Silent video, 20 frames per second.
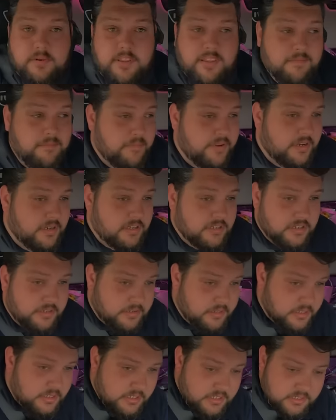one of them bins.
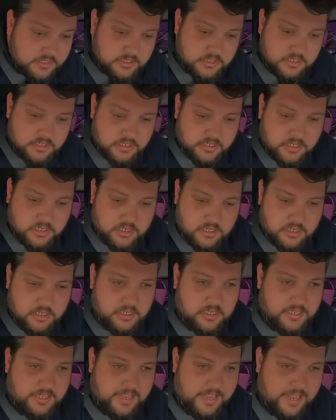
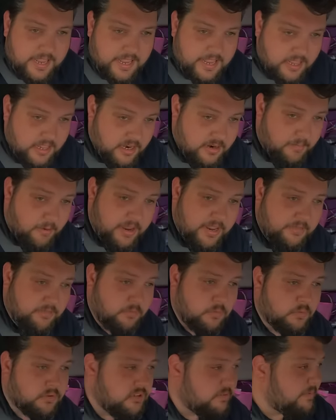Yeah, and I might
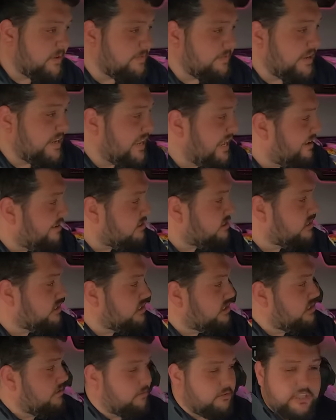even walk to the BP garage and
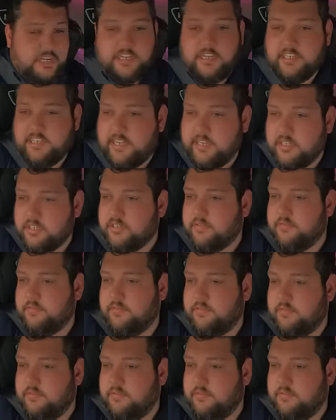just double check it takes